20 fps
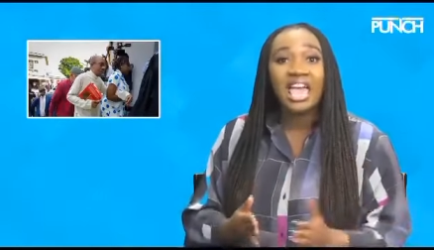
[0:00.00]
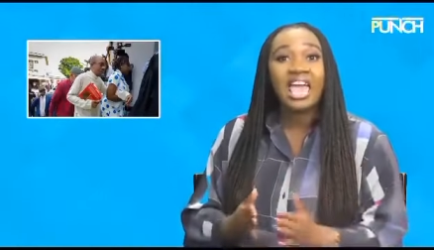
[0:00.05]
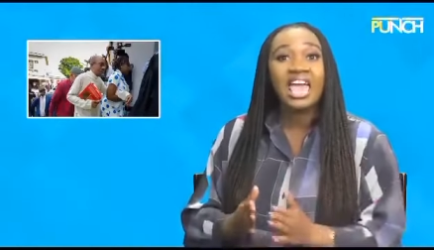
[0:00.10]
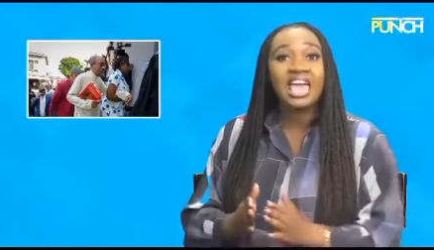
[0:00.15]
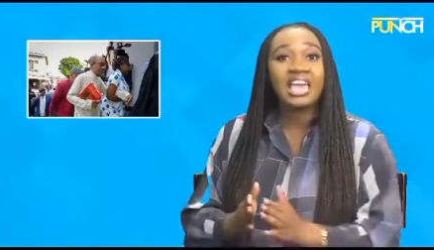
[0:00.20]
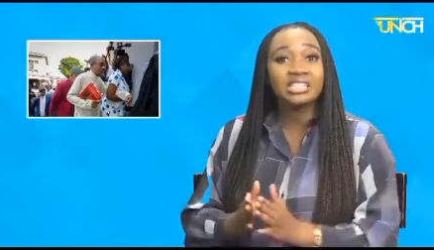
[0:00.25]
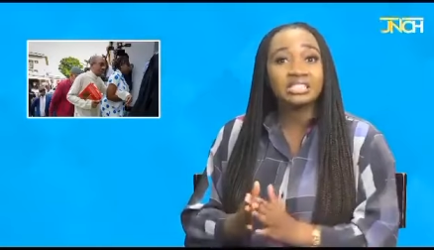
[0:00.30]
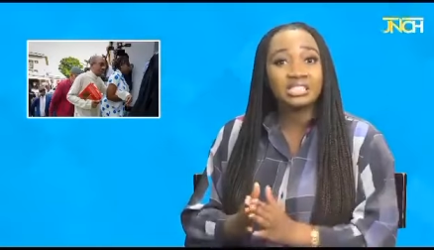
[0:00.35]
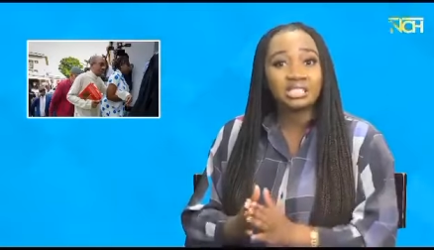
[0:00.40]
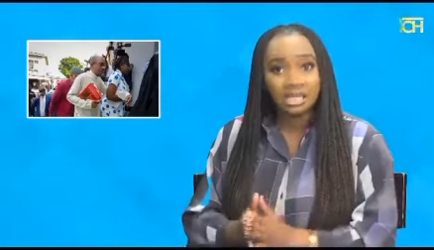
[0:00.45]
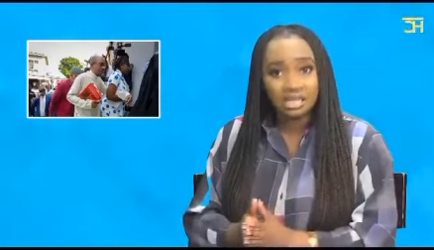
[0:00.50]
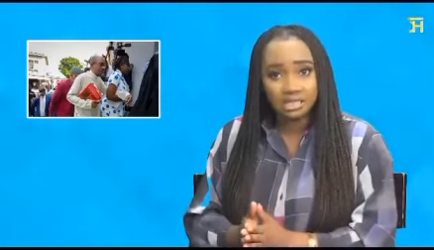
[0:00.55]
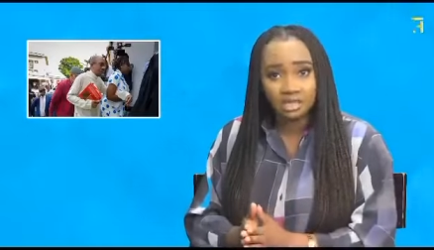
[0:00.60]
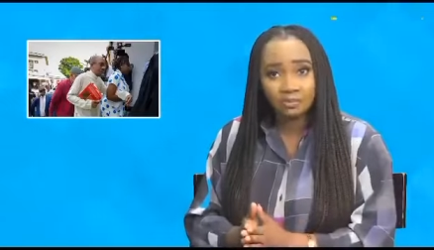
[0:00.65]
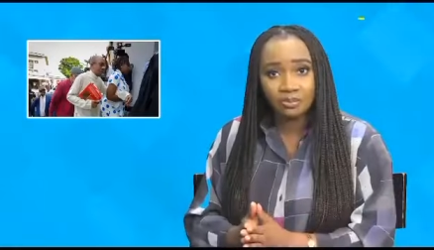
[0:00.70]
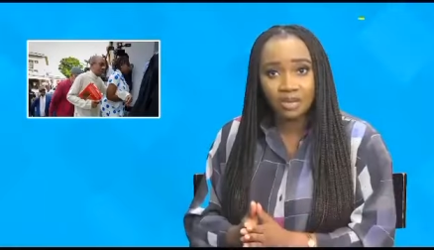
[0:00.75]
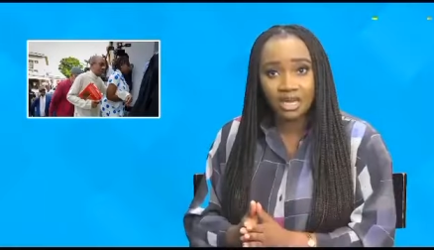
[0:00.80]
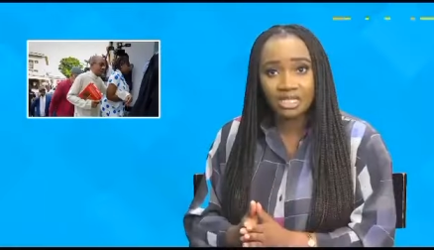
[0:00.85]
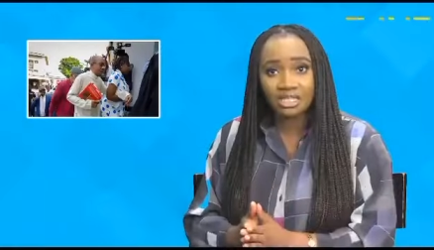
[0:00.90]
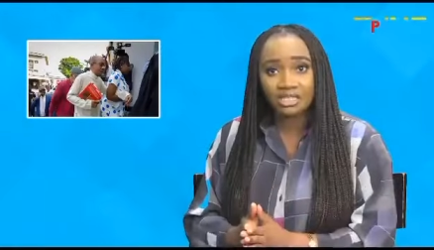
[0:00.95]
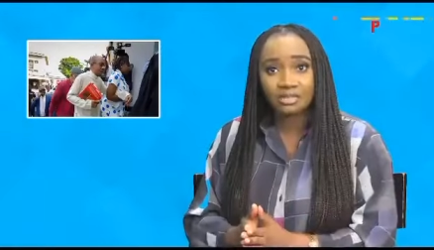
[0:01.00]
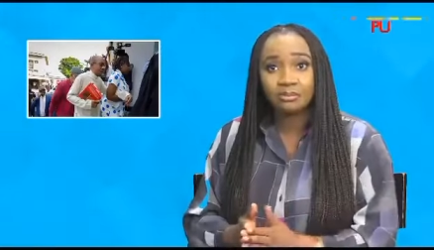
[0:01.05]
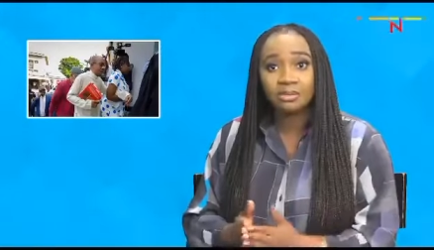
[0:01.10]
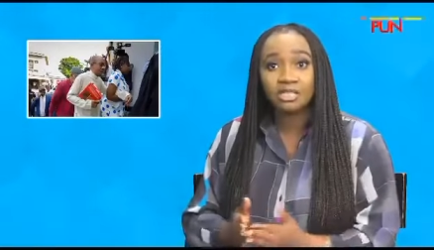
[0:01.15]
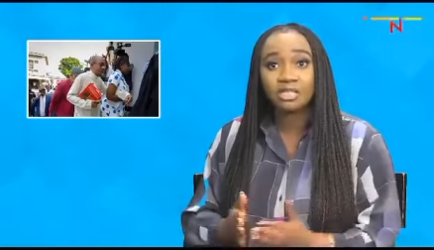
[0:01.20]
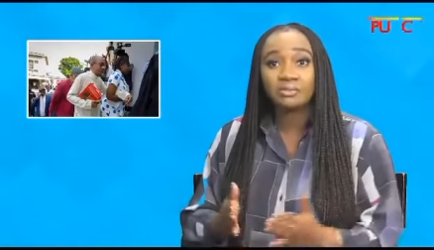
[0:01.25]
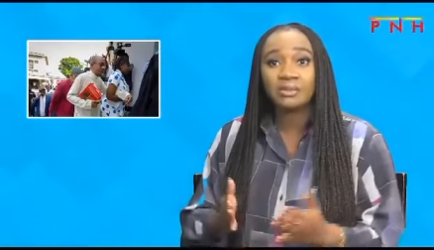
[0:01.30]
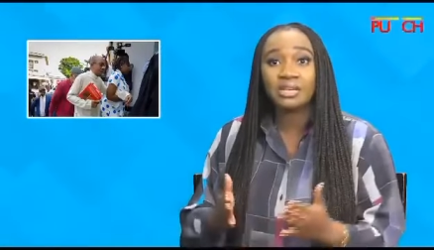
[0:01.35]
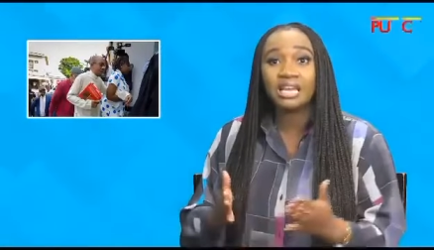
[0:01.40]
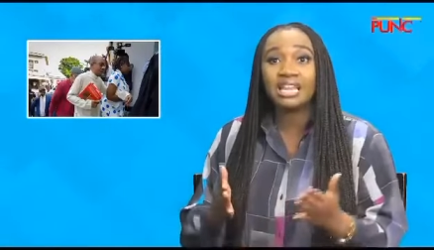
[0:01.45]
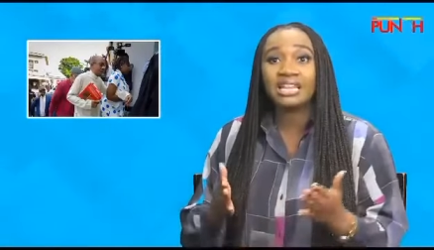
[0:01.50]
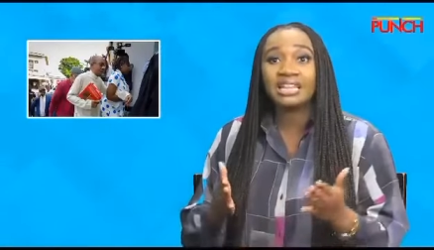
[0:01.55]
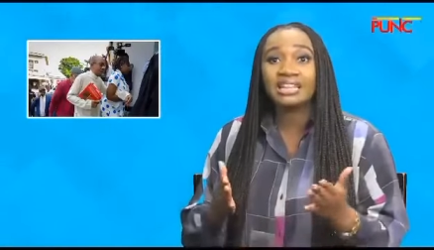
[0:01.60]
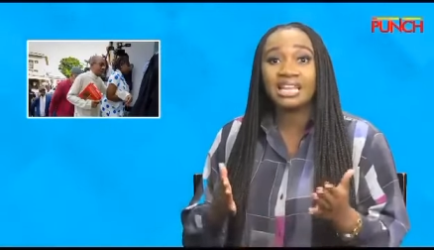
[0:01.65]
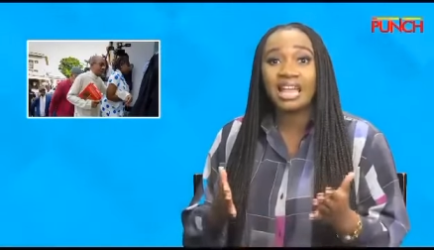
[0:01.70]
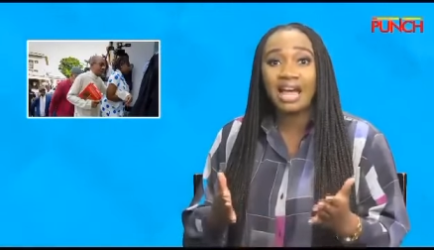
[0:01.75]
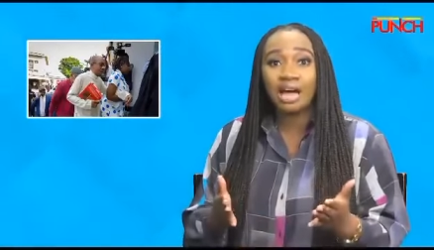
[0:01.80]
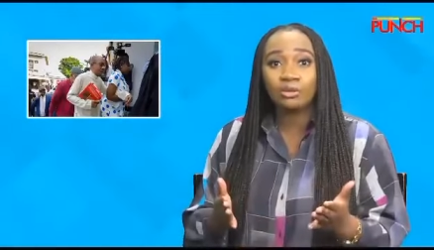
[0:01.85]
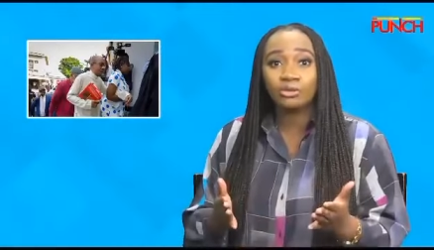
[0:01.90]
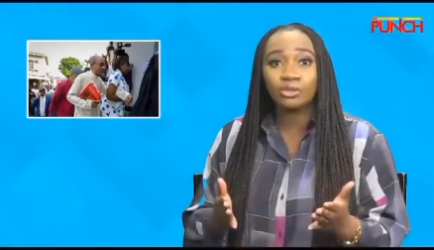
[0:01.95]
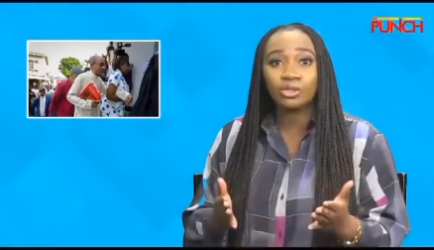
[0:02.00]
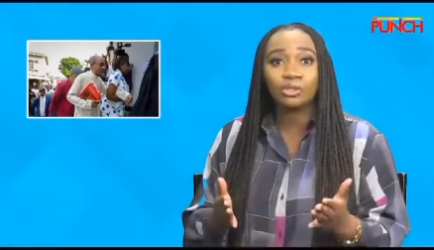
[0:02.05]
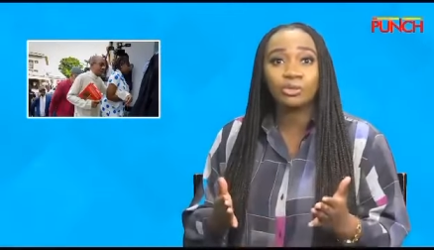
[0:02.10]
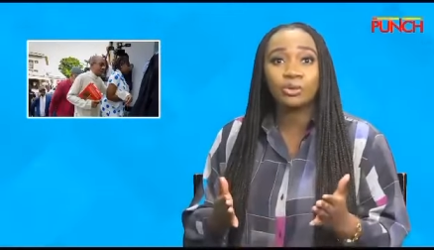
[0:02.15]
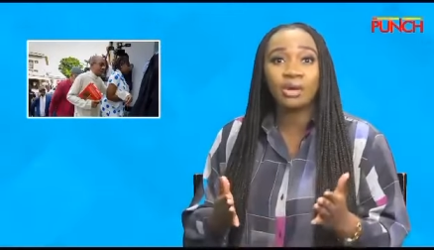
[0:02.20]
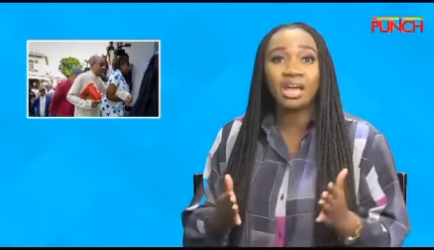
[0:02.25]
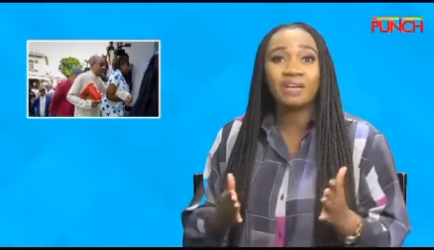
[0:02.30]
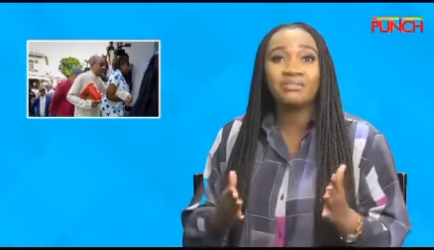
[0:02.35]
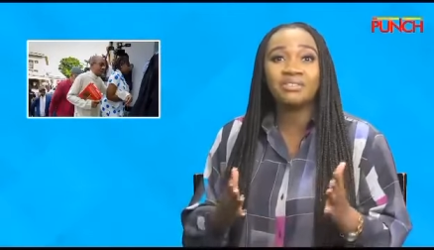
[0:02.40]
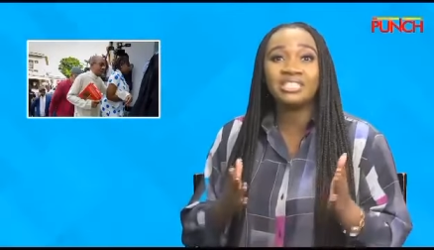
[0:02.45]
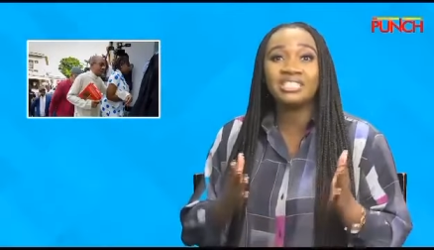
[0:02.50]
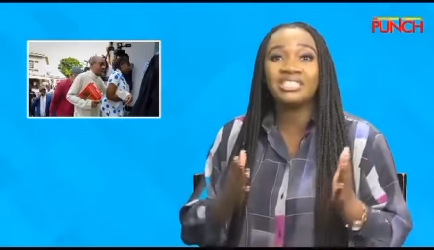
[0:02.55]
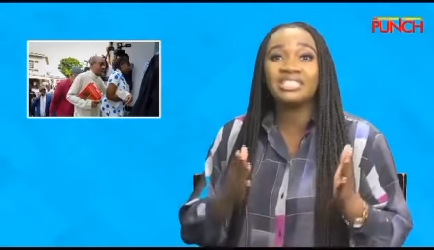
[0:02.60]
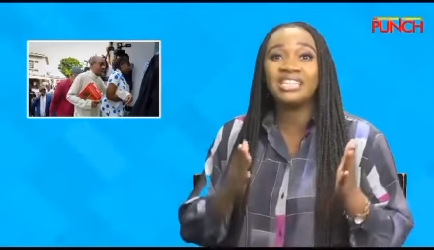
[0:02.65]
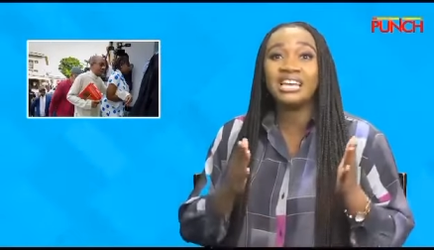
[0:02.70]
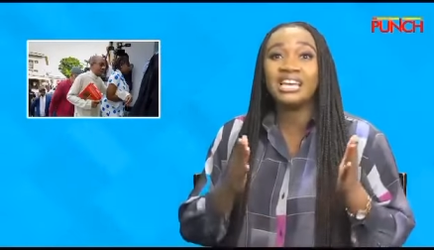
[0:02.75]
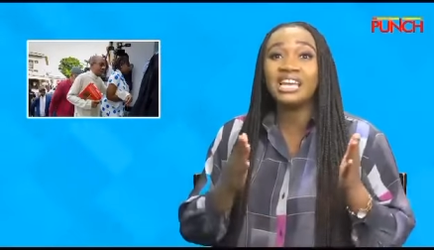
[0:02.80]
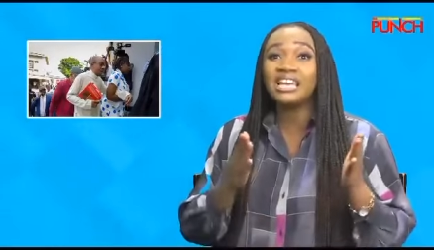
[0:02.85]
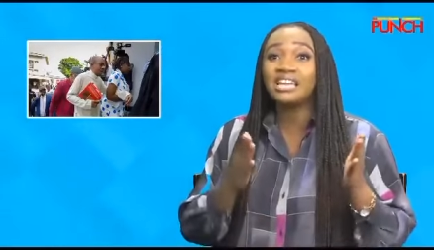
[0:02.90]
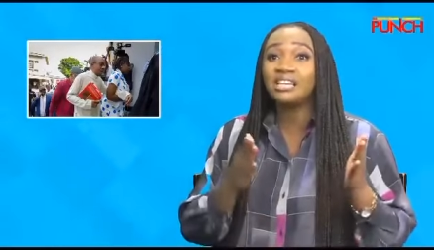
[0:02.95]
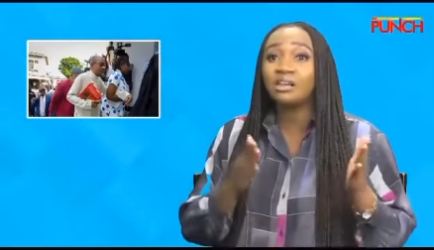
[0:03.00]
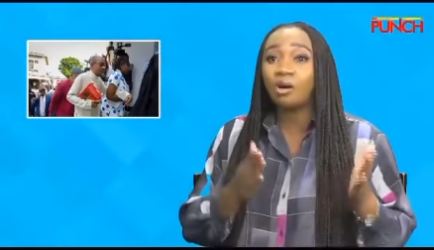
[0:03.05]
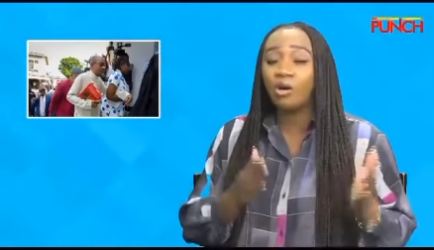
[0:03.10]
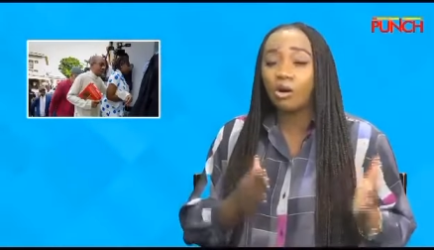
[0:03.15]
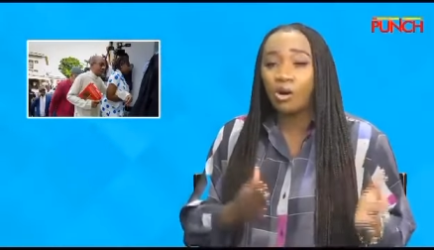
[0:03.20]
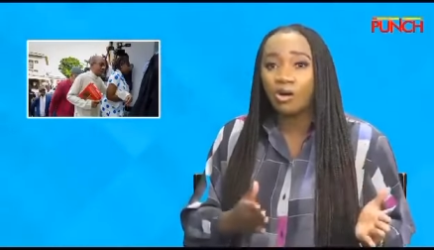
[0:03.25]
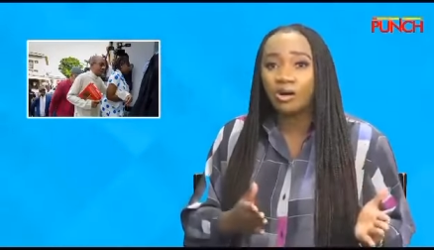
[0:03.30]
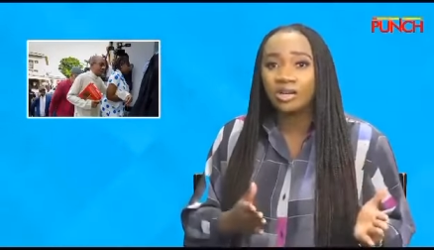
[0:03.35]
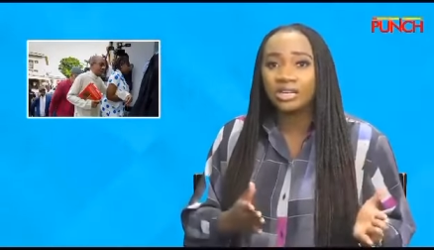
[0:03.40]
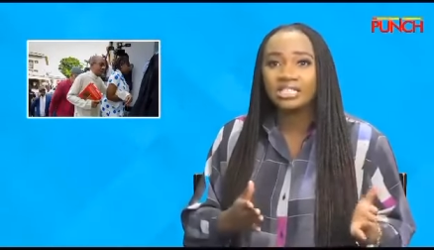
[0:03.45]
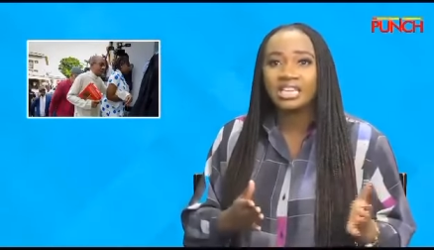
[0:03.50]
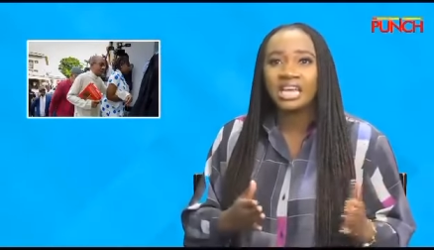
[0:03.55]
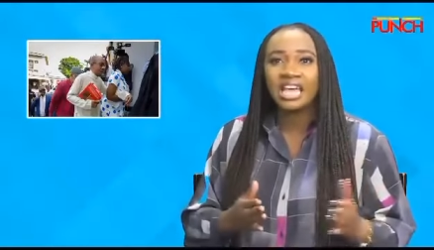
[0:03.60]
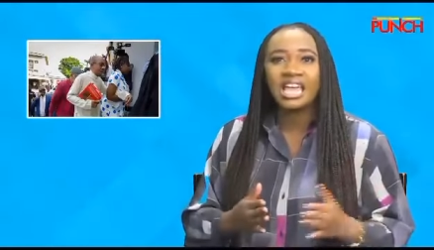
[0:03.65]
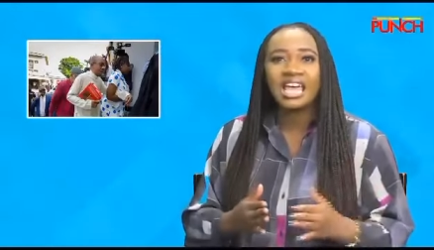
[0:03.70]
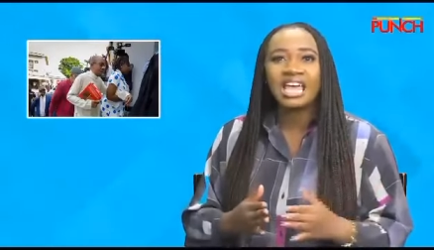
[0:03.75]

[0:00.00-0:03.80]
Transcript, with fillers: A suspect must be allowed to have his day in court